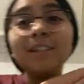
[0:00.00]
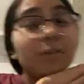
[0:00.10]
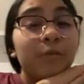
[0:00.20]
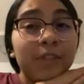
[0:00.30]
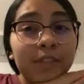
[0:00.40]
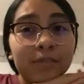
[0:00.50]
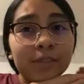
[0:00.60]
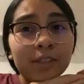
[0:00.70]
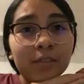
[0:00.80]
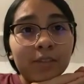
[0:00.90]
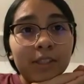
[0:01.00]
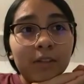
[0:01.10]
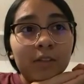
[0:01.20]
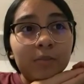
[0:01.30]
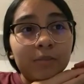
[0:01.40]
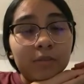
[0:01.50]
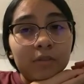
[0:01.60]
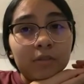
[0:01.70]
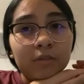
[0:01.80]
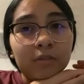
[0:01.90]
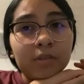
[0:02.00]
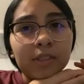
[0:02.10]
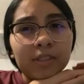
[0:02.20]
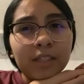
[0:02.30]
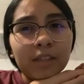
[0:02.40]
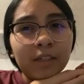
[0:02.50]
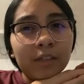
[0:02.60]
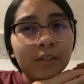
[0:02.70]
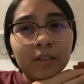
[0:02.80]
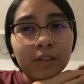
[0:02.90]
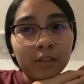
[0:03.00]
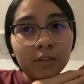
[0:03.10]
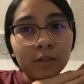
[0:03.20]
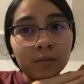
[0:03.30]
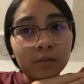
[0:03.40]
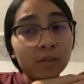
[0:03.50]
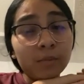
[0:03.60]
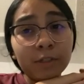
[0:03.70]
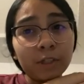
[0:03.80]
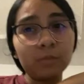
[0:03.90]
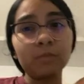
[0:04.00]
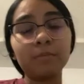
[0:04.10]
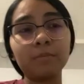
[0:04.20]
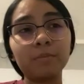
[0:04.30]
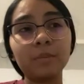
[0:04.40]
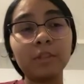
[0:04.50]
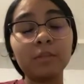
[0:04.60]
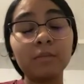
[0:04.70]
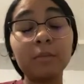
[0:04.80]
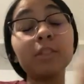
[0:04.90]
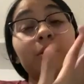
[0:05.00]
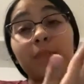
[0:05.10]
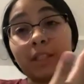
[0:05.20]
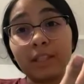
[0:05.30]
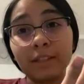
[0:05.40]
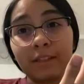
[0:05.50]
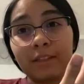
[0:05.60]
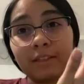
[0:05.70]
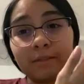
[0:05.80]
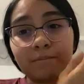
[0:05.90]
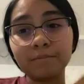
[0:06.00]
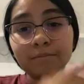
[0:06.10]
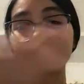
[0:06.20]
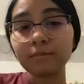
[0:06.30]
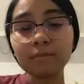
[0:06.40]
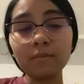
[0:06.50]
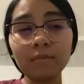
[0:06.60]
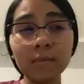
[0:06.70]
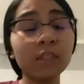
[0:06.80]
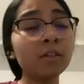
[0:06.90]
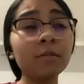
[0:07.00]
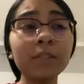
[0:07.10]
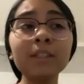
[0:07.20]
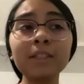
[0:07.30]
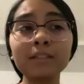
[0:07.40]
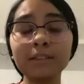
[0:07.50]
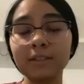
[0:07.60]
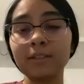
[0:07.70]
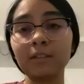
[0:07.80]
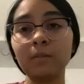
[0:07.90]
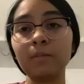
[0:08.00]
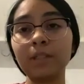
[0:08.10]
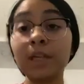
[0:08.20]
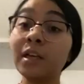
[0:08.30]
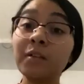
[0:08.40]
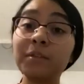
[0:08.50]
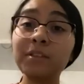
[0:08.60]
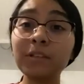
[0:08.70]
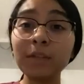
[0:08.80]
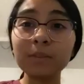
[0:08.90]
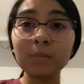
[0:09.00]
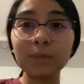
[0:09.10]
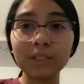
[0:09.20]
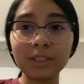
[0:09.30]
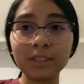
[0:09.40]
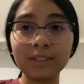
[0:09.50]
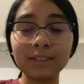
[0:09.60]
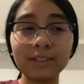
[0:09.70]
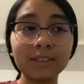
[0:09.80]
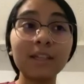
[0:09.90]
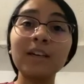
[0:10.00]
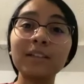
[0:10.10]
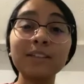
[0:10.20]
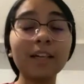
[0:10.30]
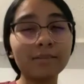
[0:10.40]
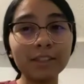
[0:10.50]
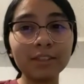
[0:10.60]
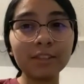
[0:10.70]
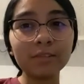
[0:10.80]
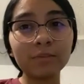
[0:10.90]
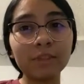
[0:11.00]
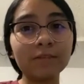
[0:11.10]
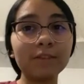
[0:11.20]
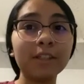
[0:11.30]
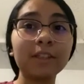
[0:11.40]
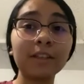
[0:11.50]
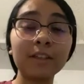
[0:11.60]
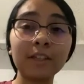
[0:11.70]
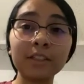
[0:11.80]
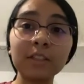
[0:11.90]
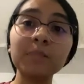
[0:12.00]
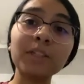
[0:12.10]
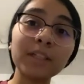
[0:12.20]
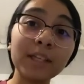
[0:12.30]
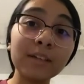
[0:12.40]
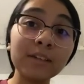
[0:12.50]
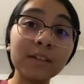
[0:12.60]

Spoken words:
we really, really hope you understand that you're not alone, no matter how much you may think it is. So we didn't get to Zoom, but we do have 2 petitions. Daphne chose one for Elijah McClain.